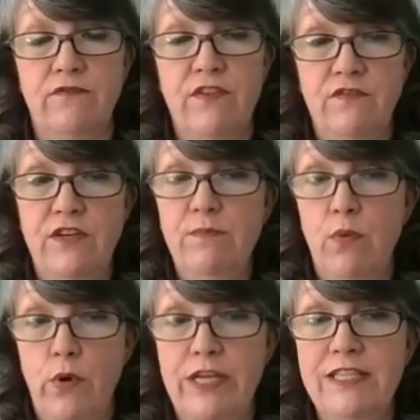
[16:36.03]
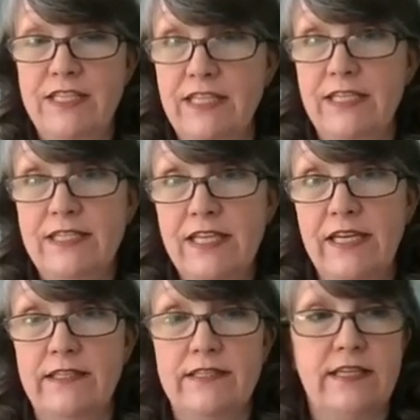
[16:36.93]

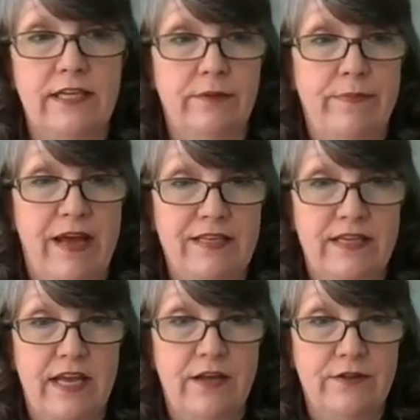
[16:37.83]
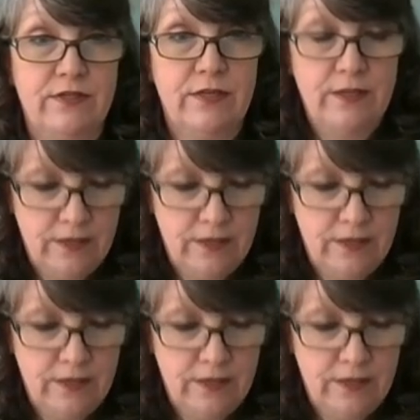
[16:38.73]
50.66 kilopascals?